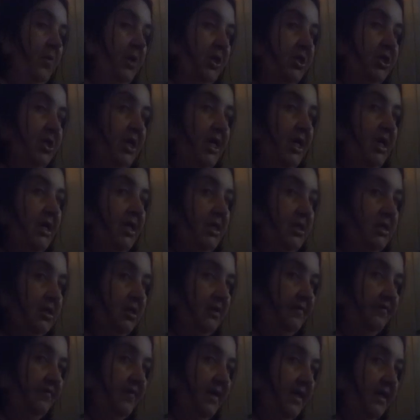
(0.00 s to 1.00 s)
want to check into
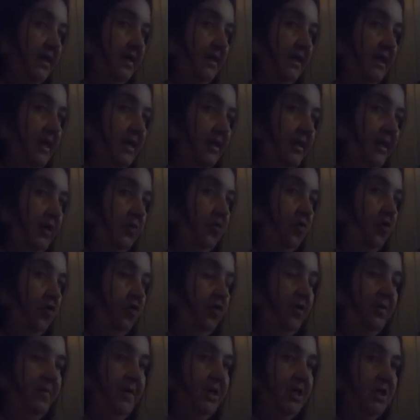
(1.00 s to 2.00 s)
the fucking Catholic
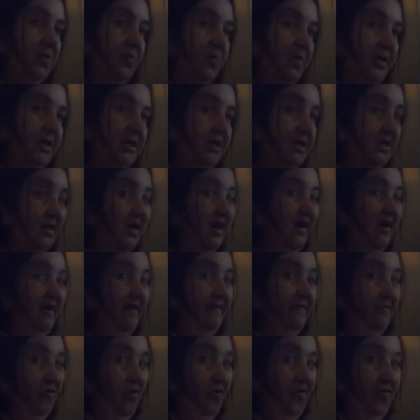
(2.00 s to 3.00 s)
Royal Commission ones.
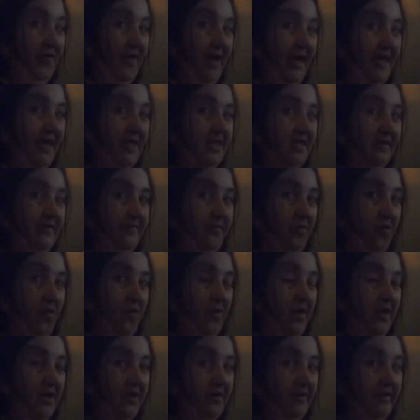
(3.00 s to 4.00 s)

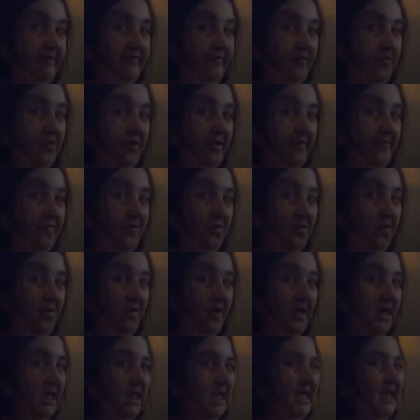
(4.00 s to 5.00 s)

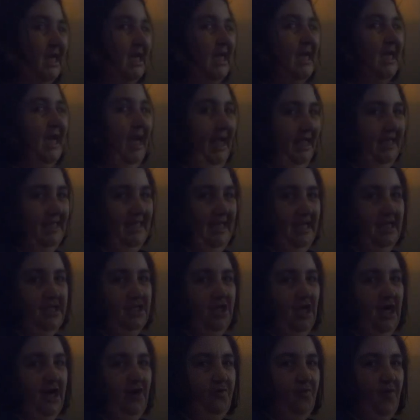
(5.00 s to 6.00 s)
4,444. That
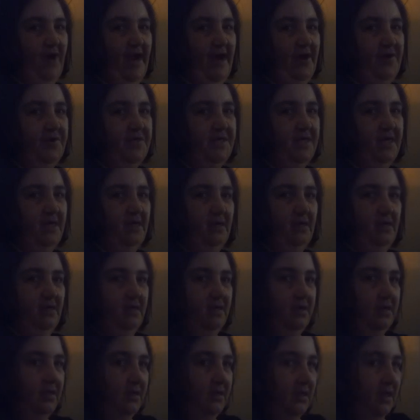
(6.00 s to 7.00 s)
sounds like rounding.
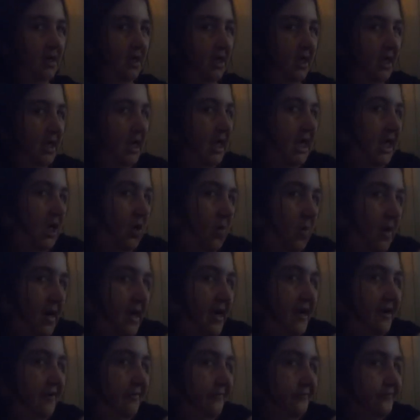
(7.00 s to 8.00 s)

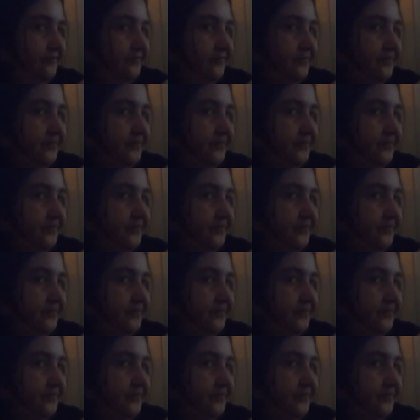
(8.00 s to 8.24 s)
Anyway,